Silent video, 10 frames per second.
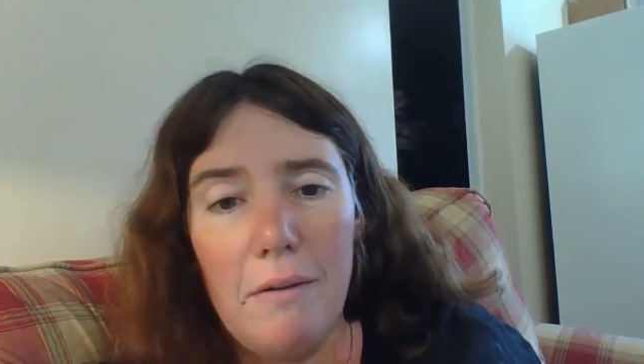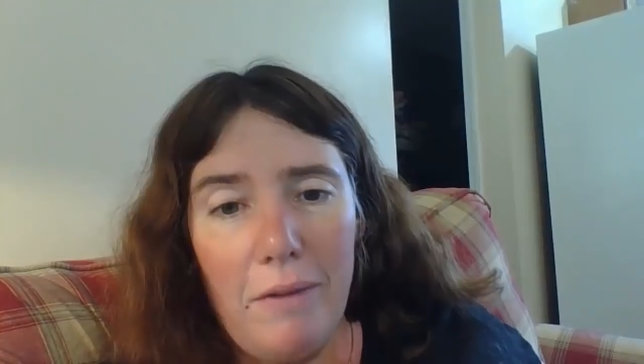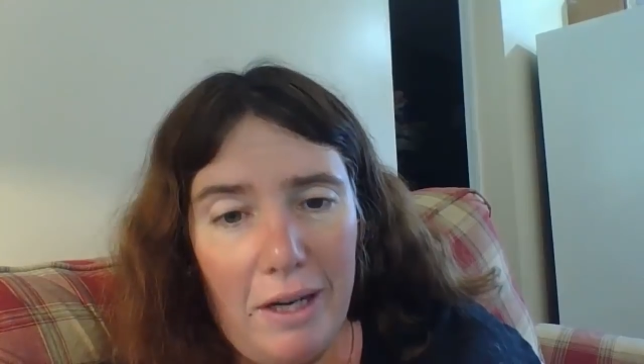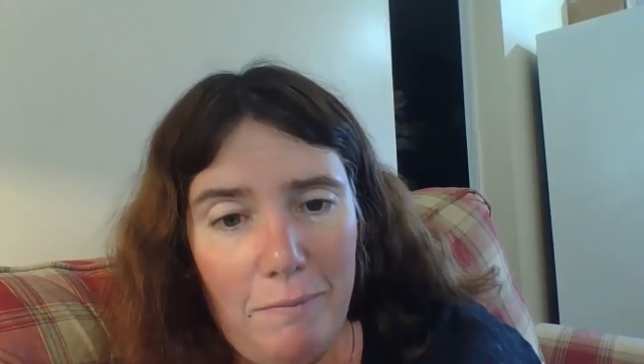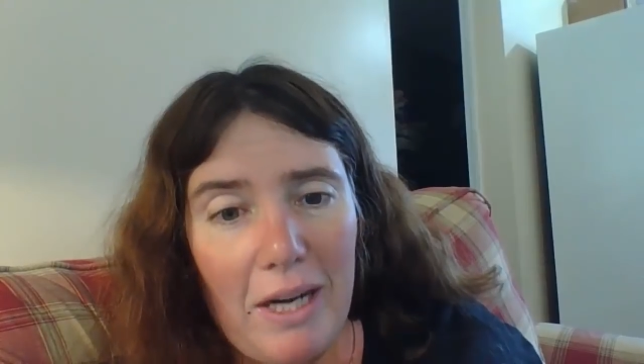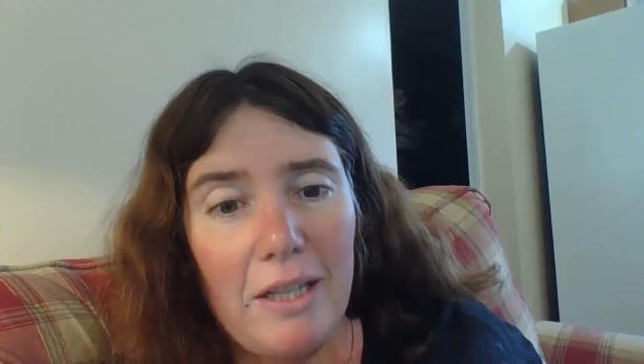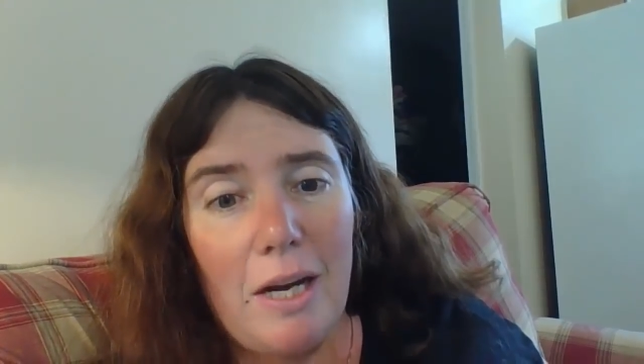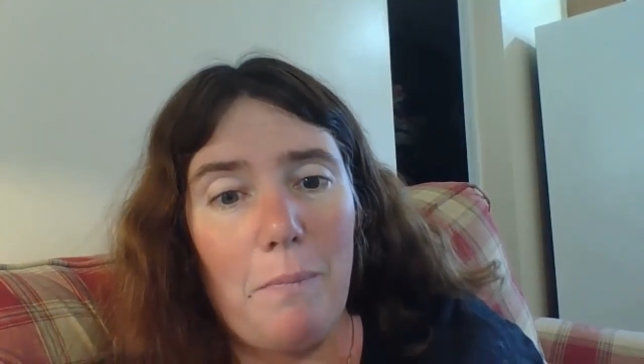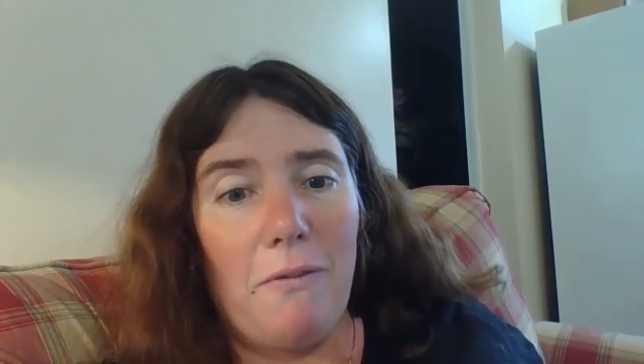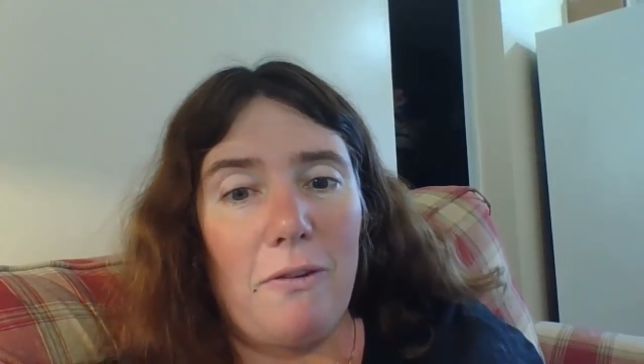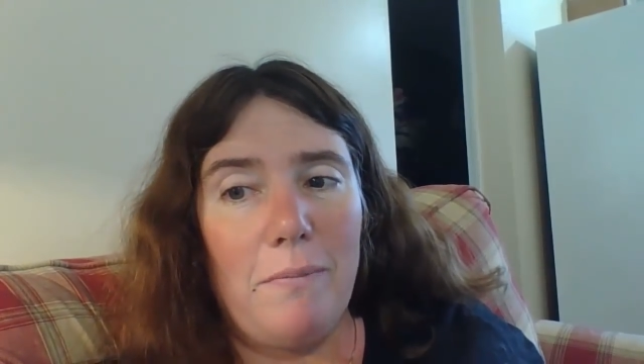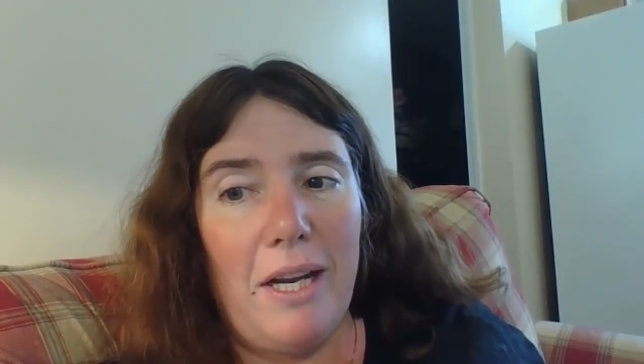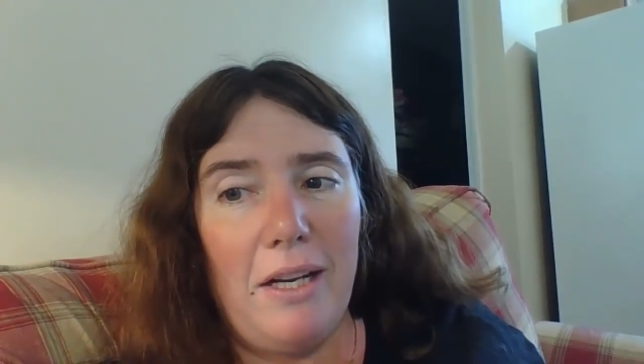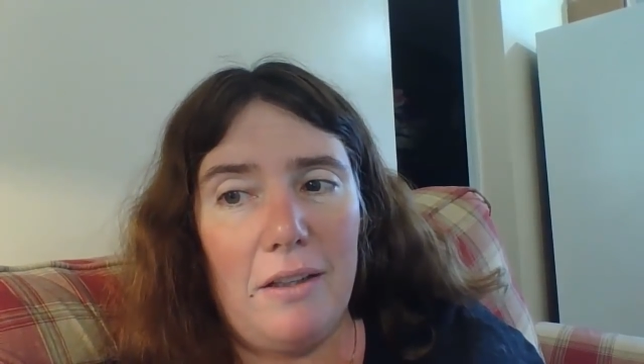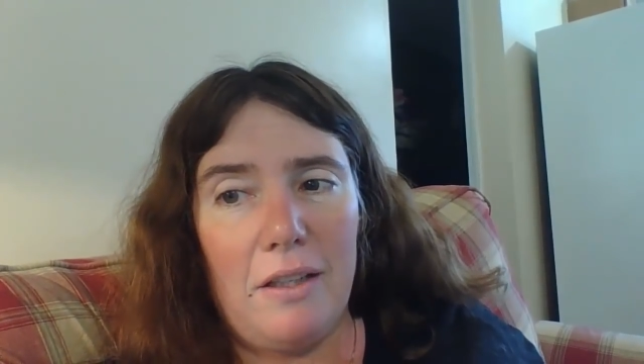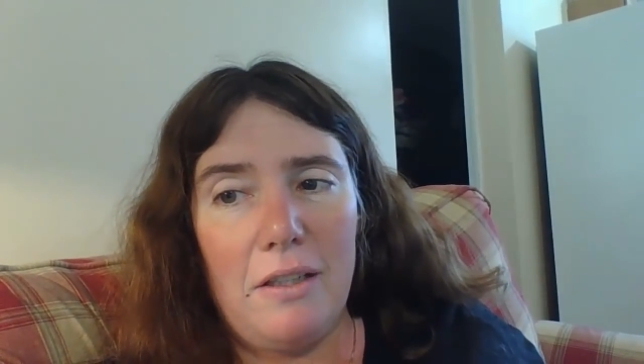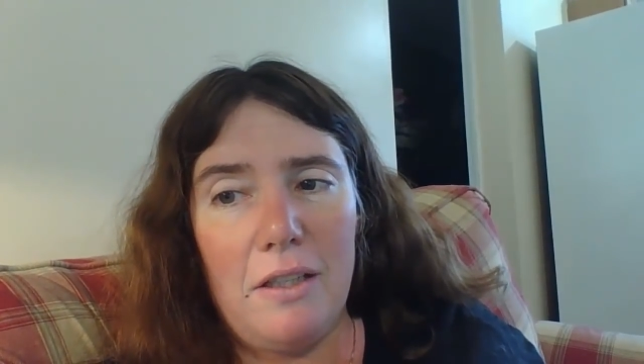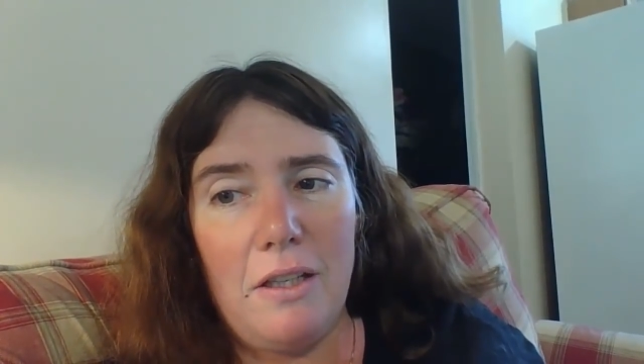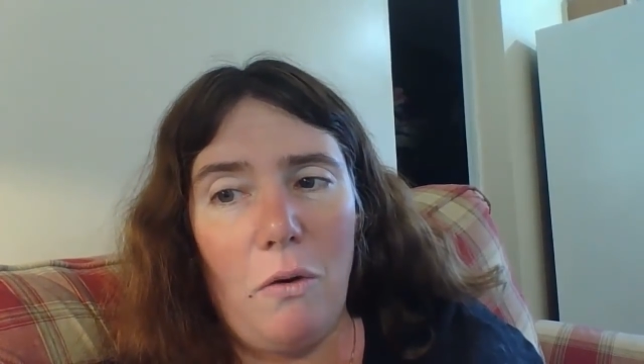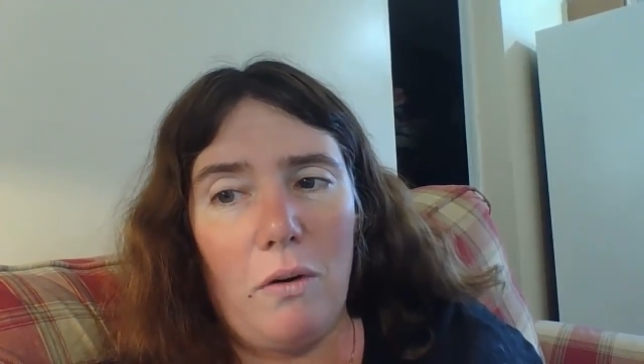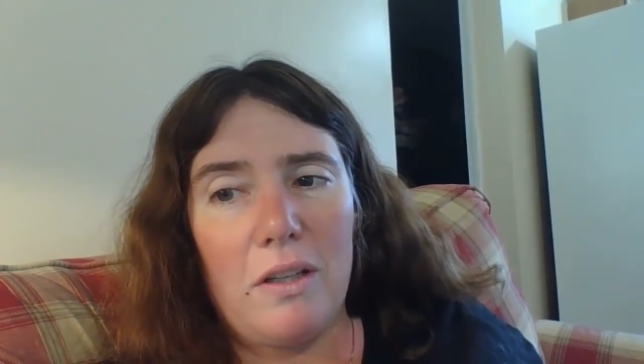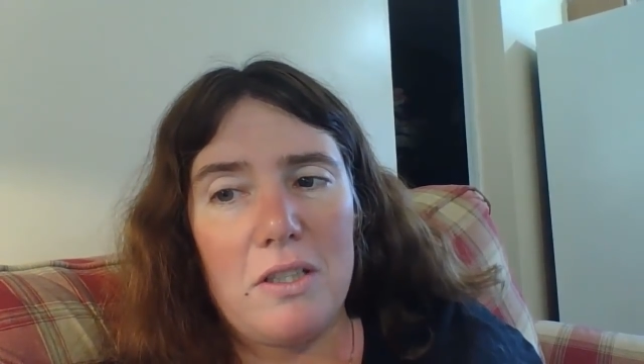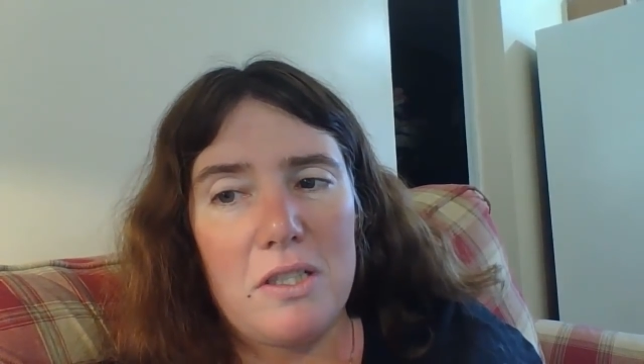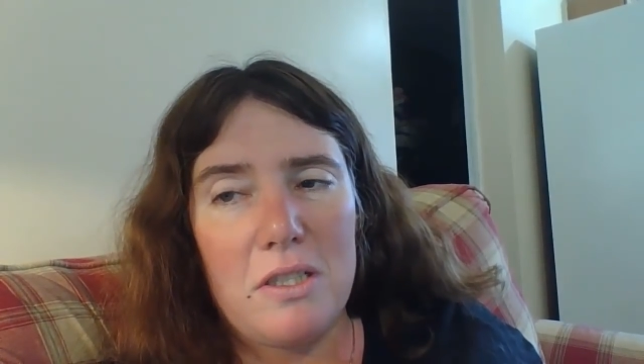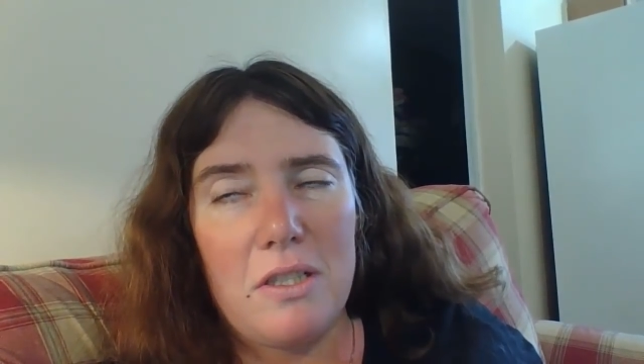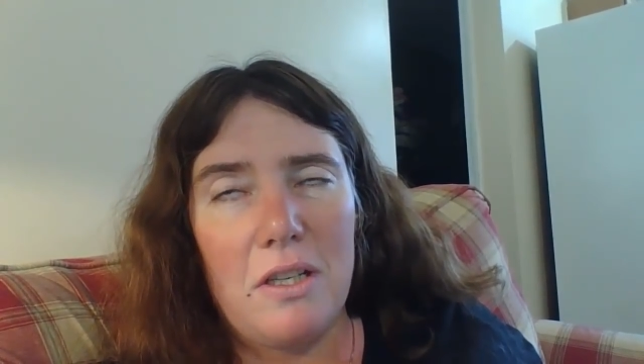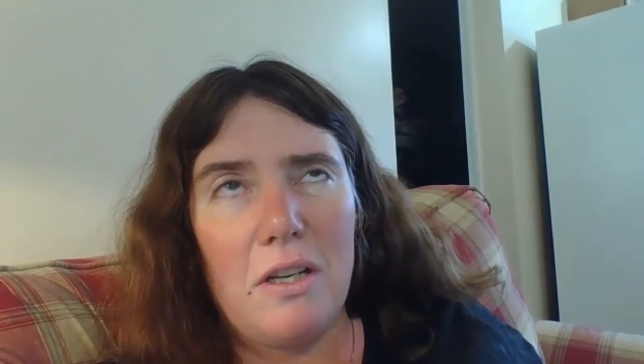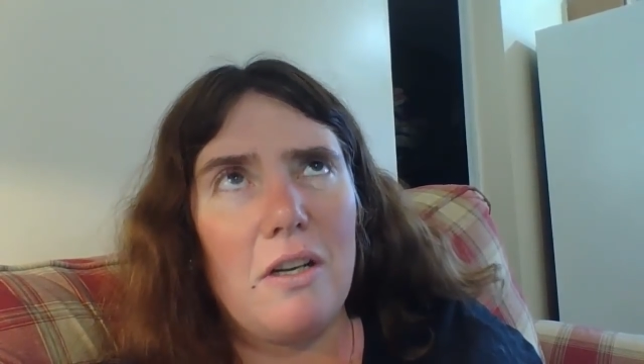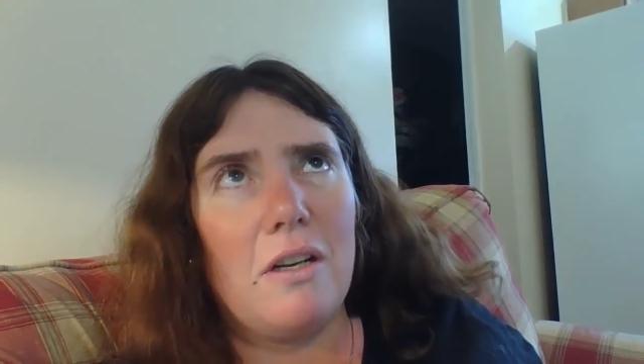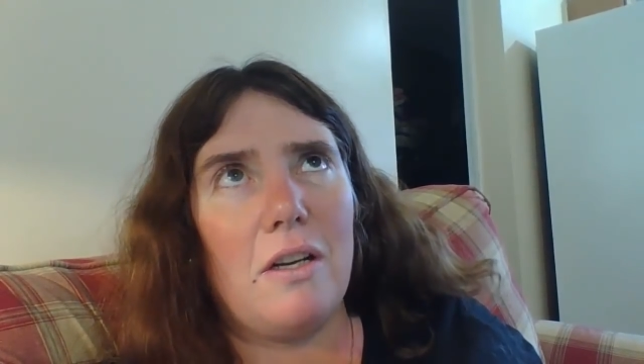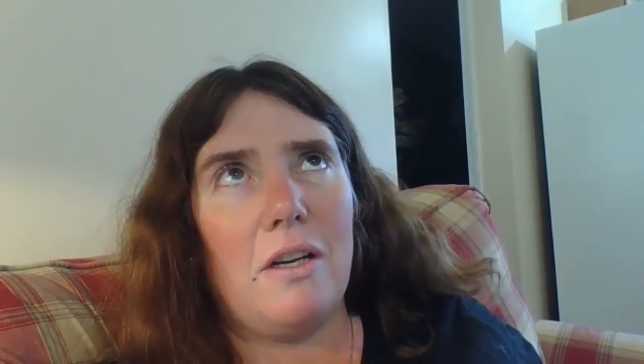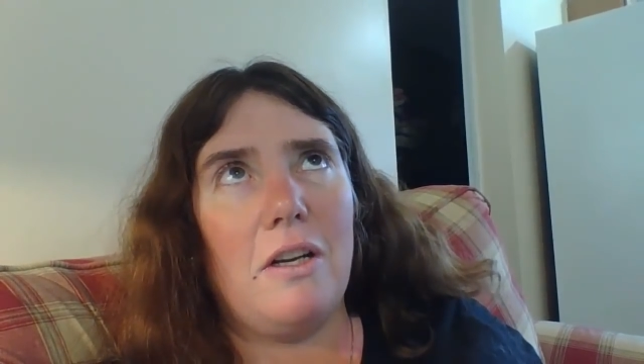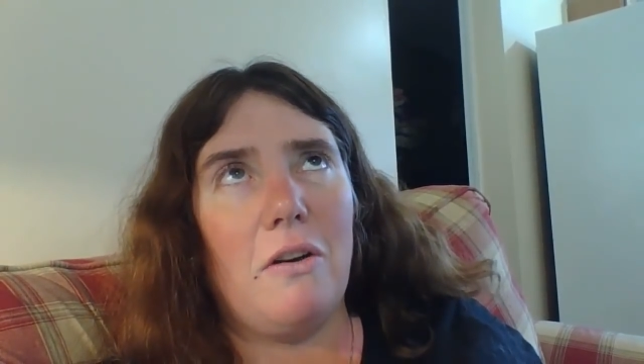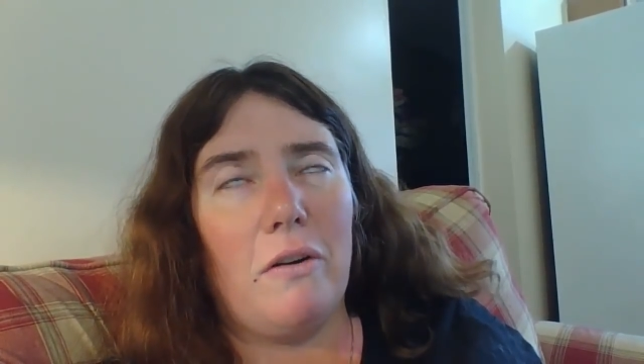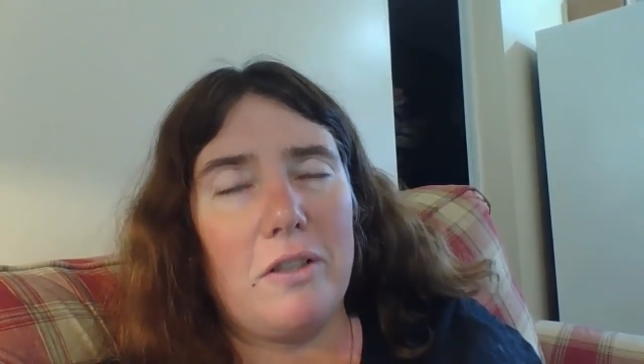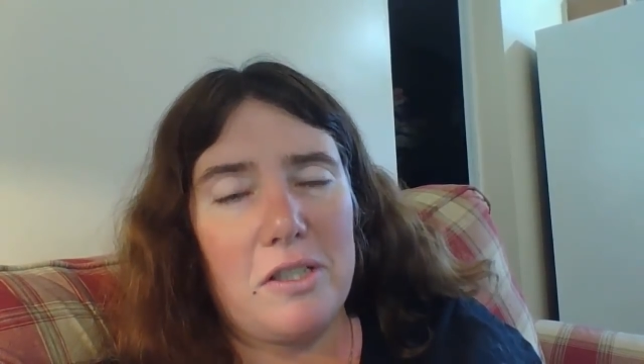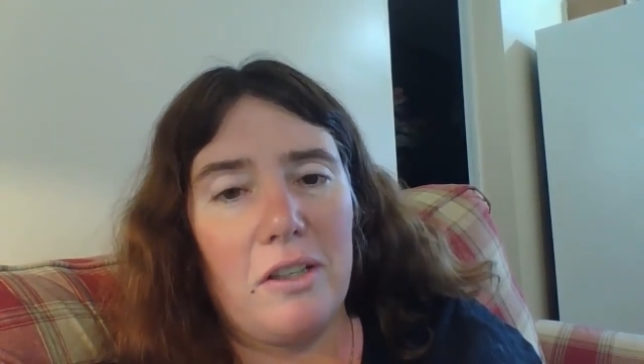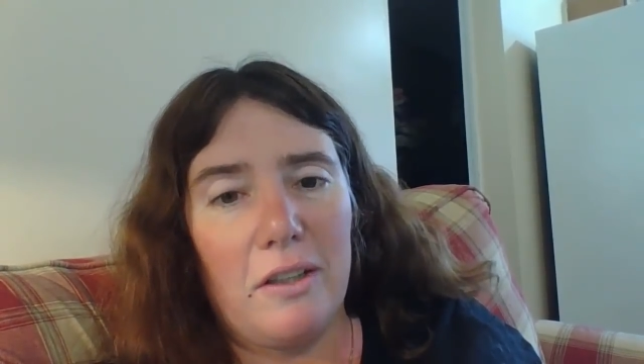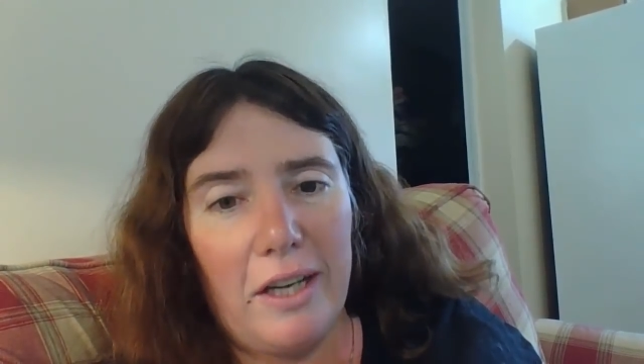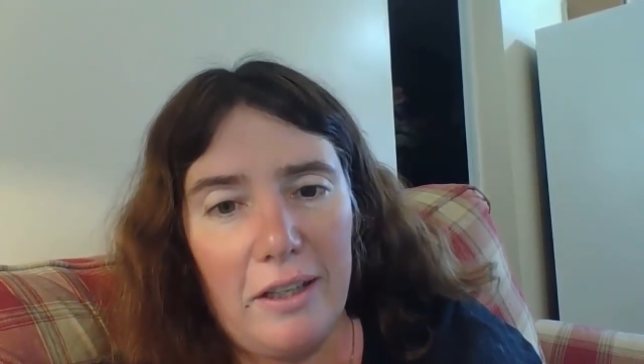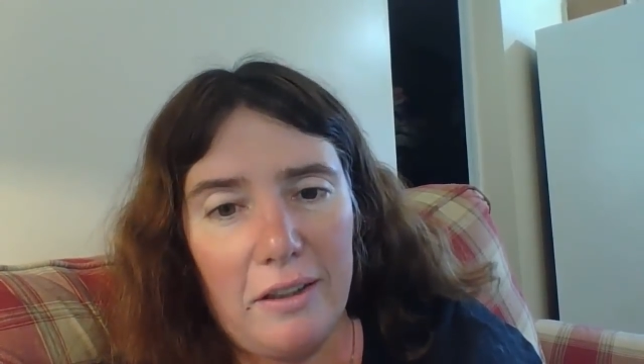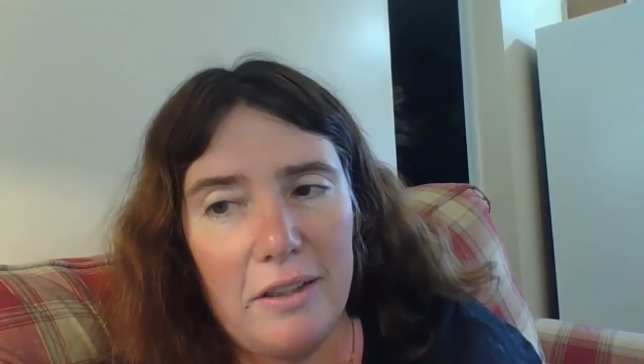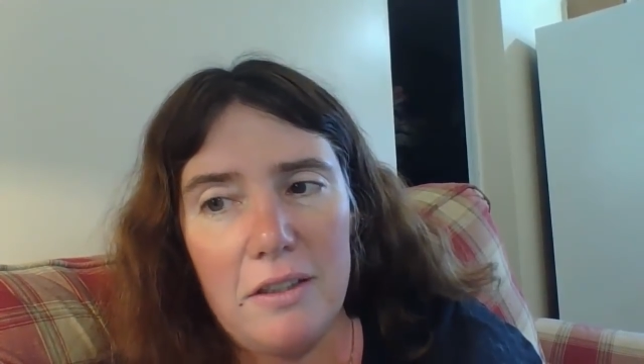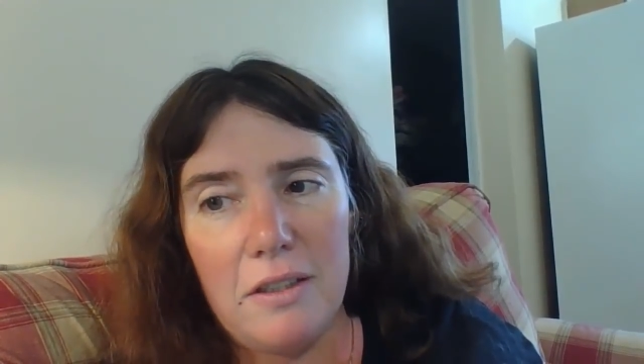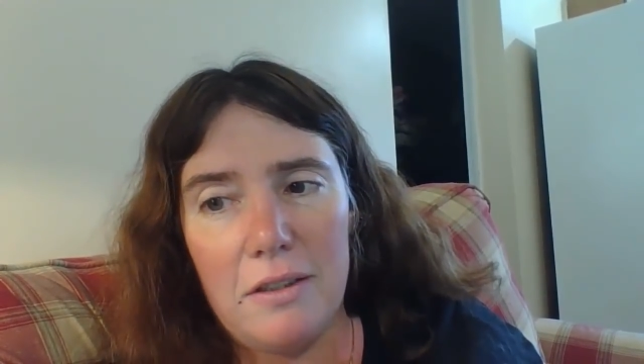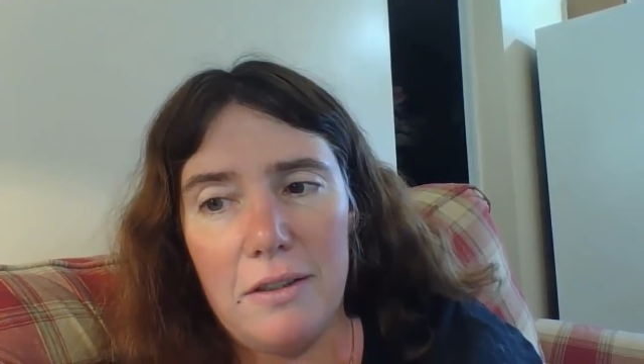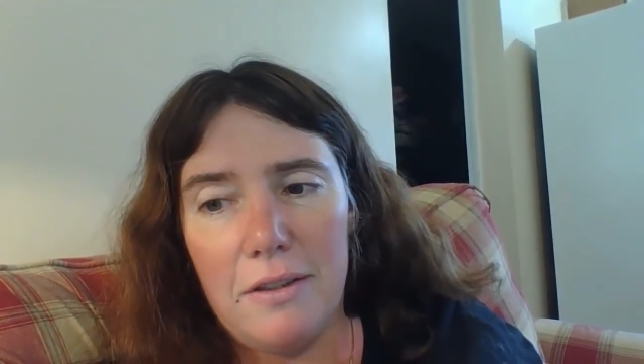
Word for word: We met a couple from, from England, York, Yorkshire, Yorkshire, Yorkshire, England. Yorkshire, England.